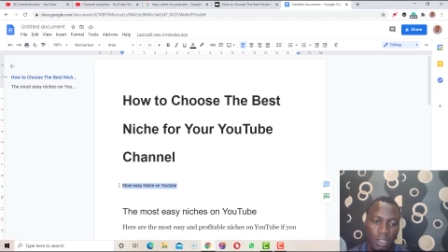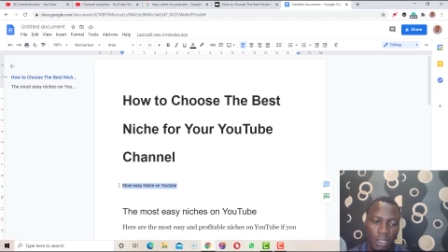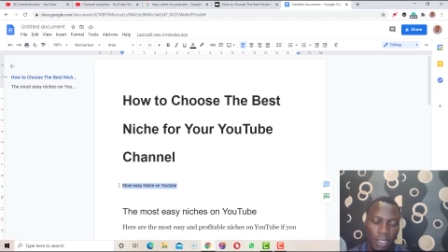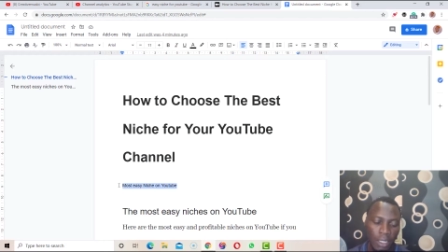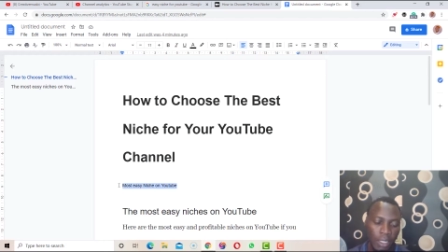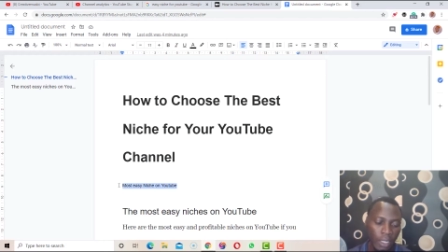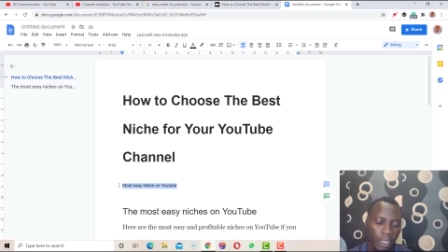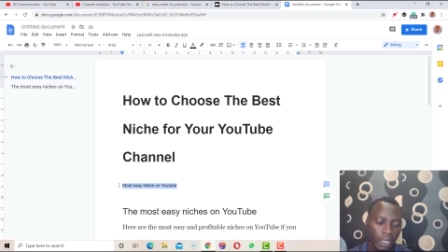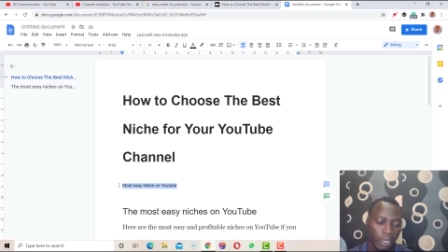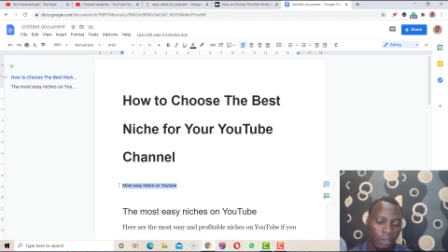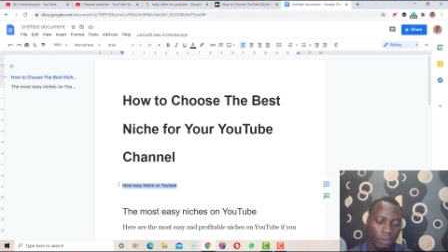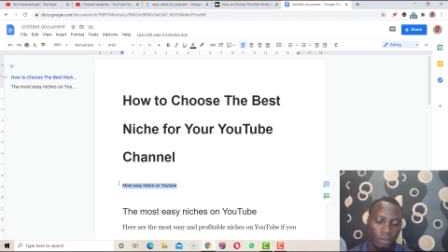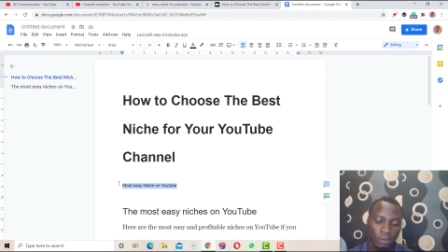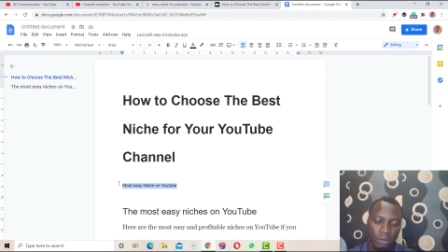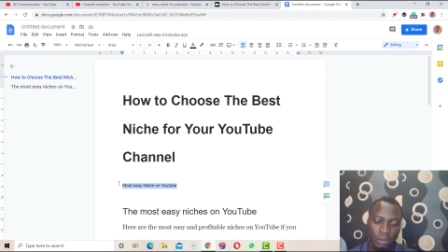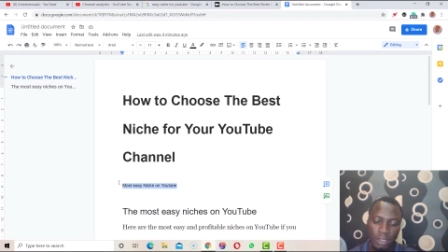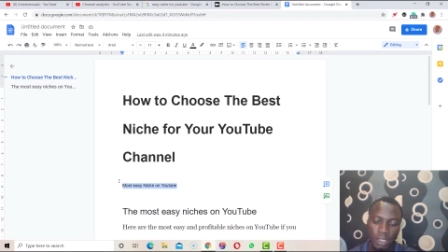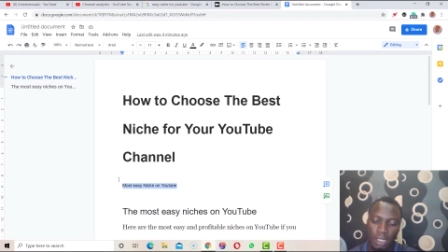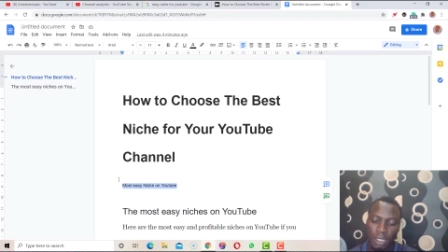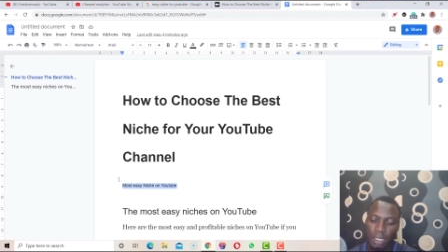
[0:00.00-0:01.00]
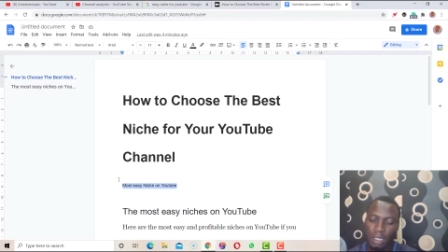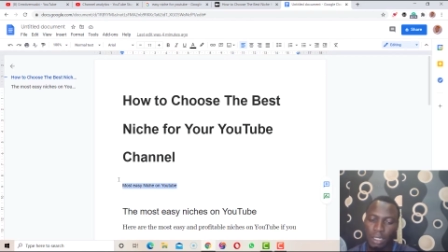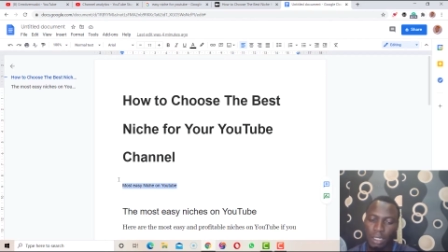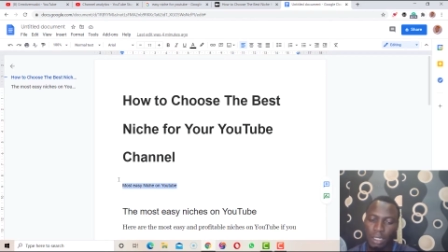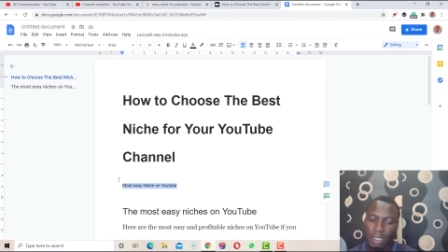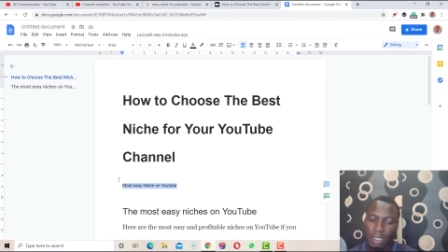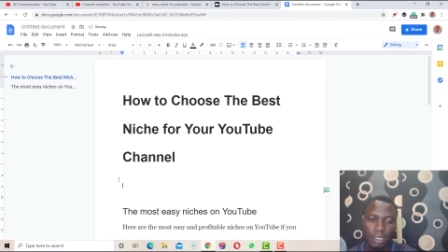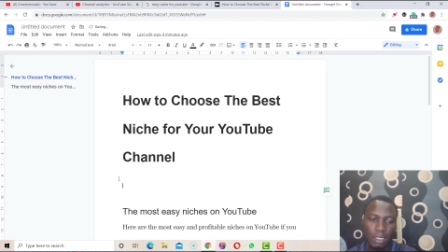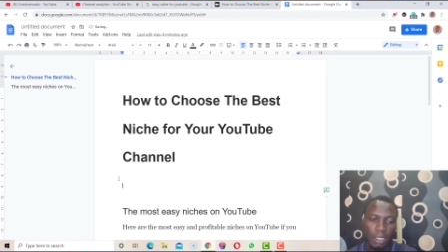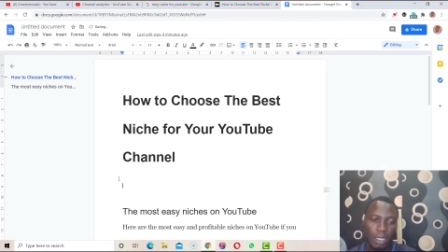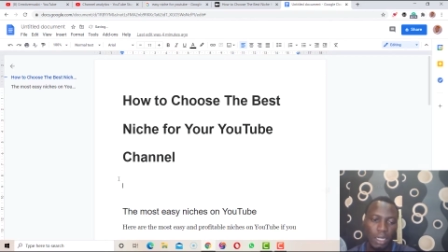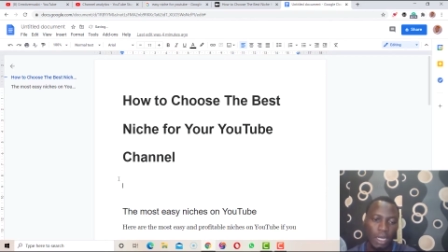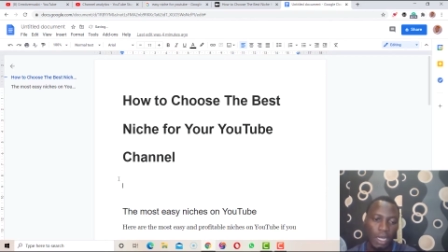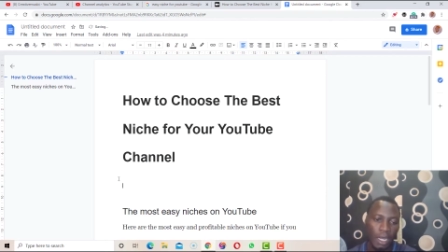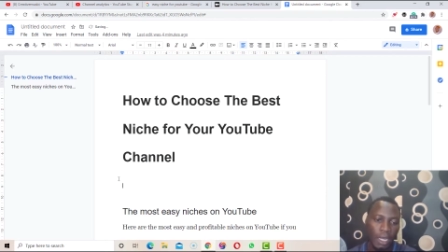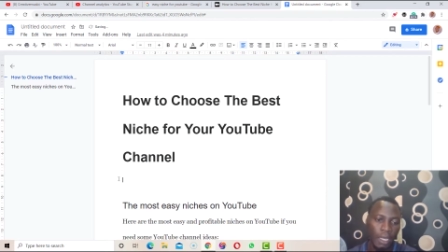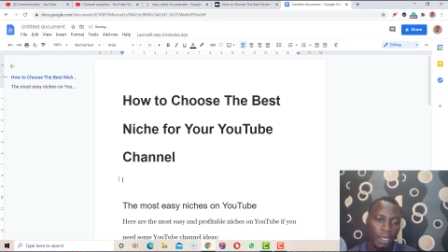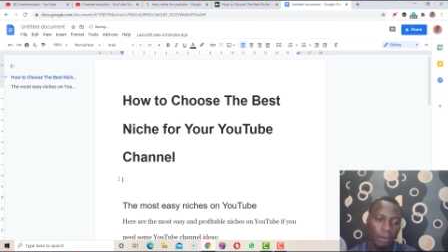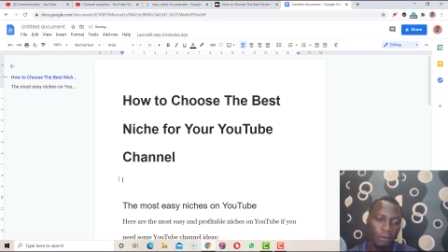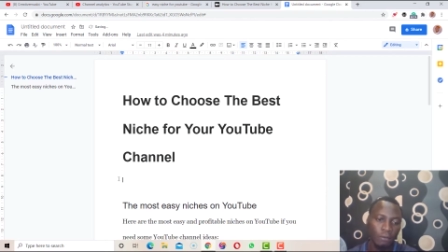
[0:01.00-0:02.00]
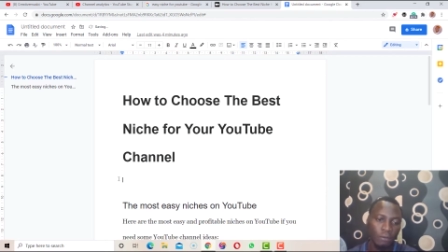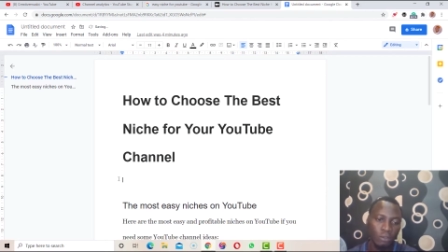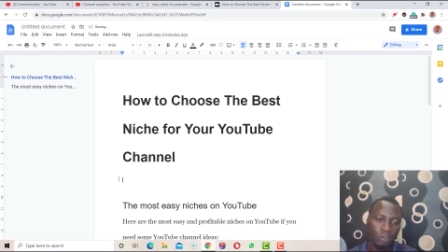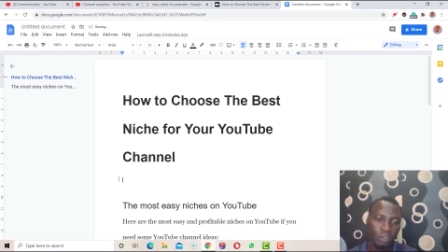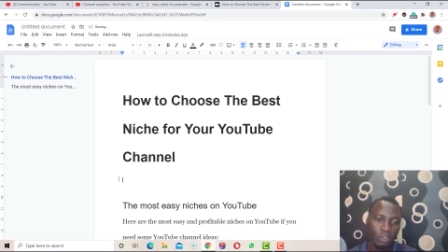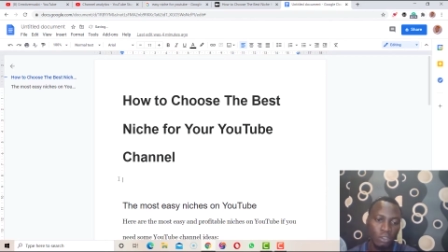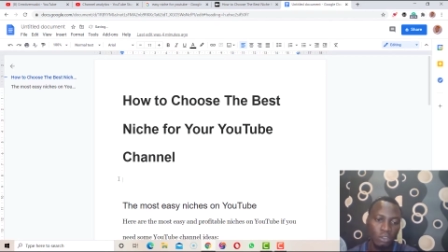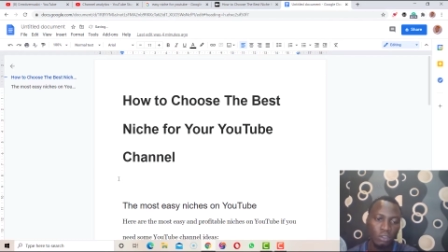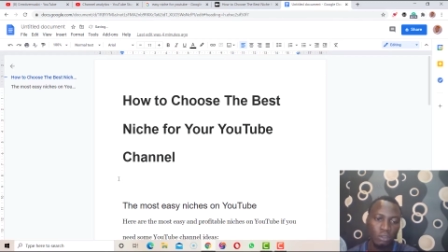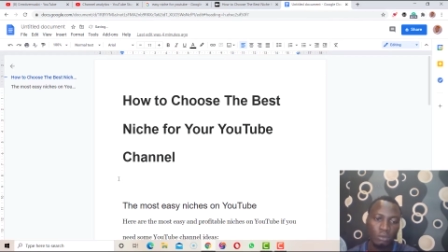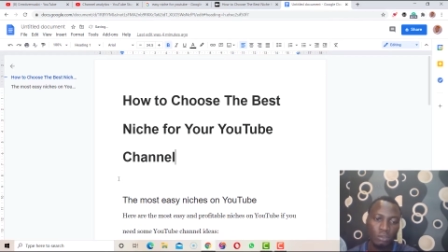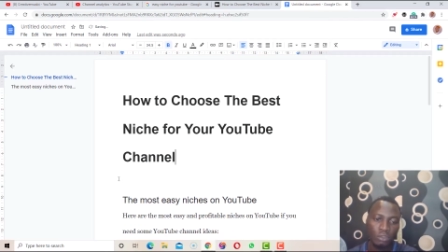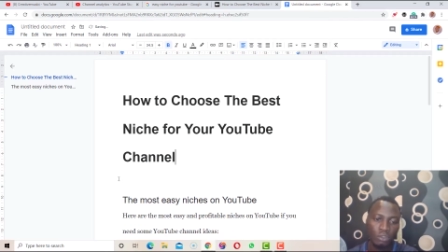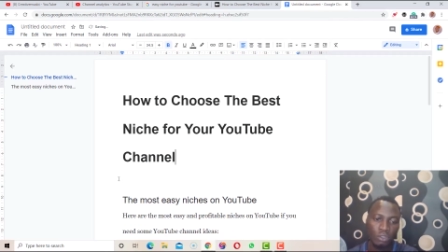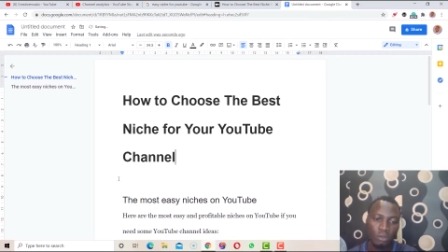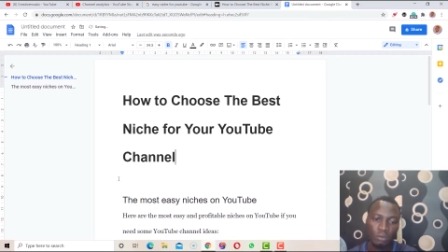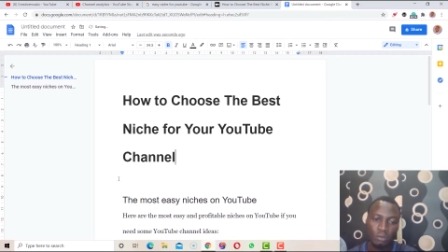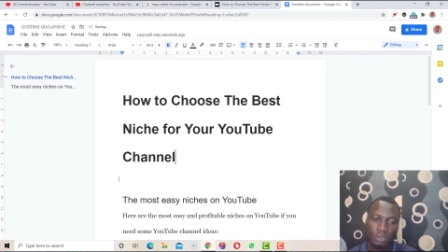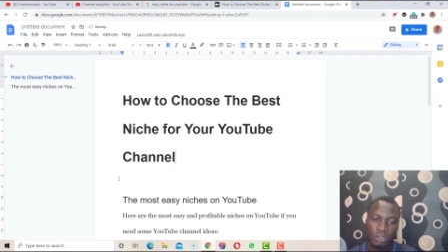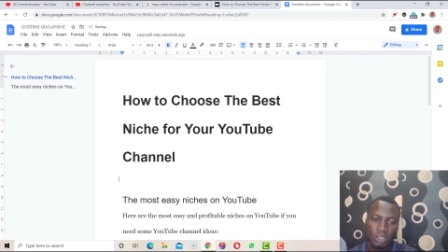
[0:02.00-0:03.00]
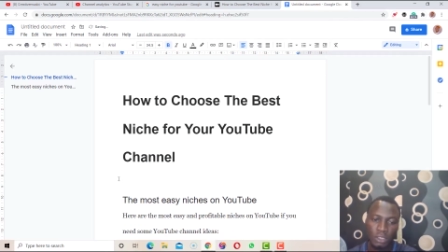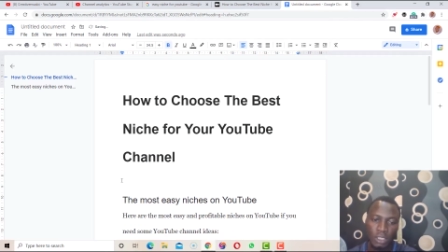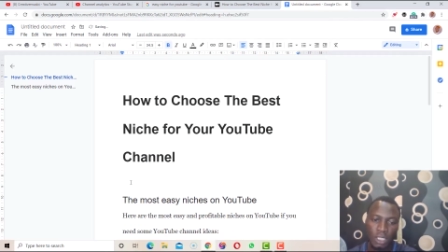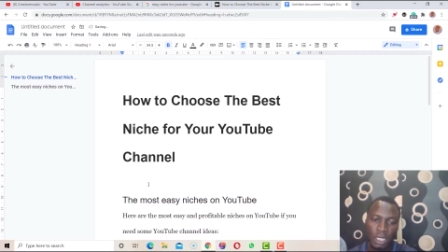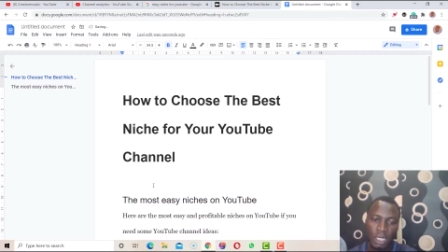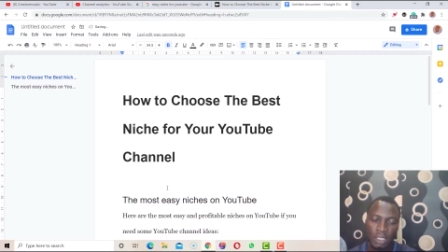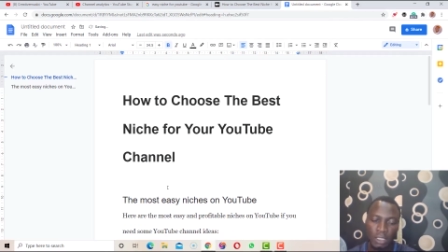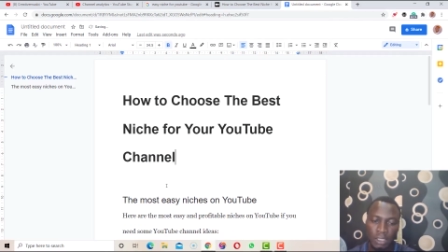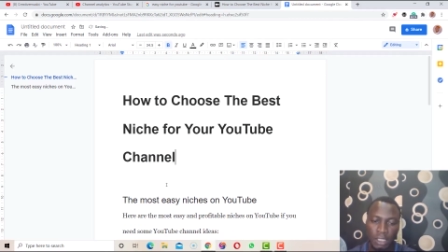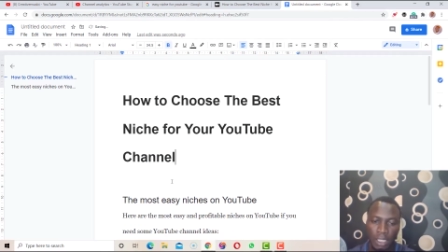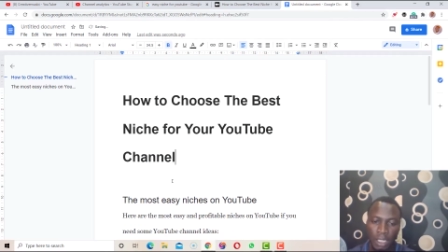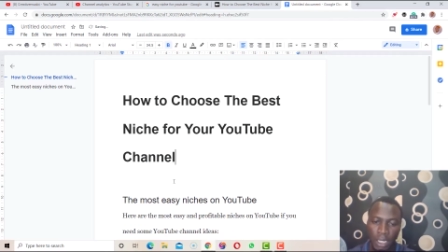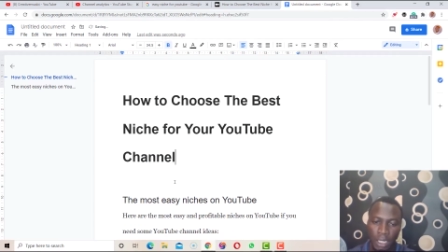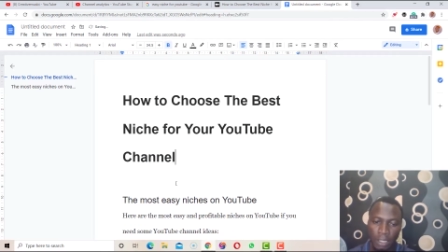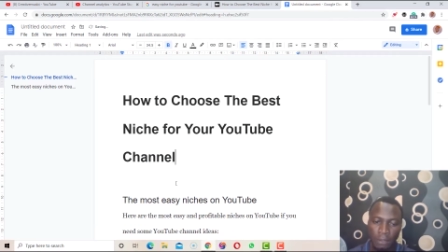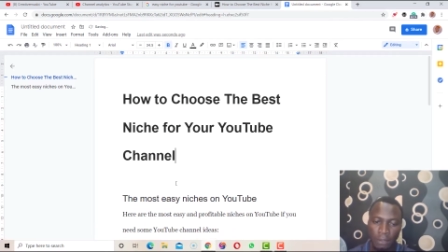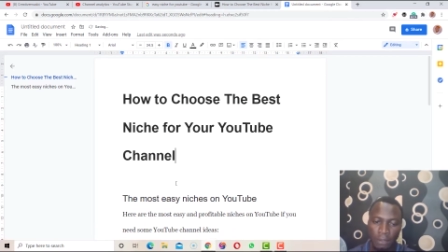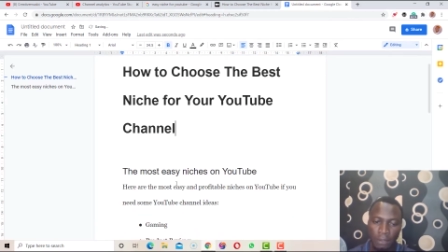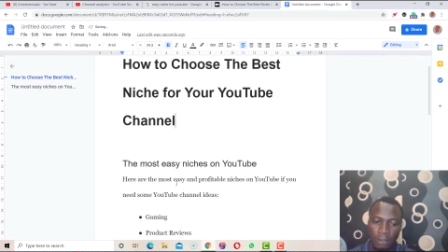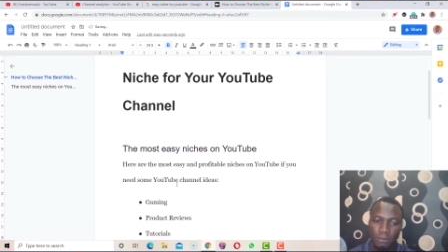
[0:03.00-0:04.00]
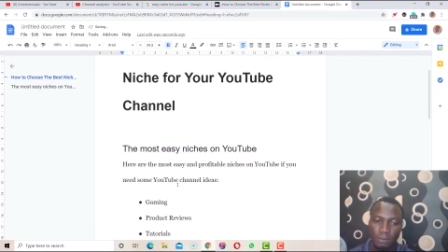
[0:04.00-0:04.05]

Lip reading: earlier on, that I have done some research, and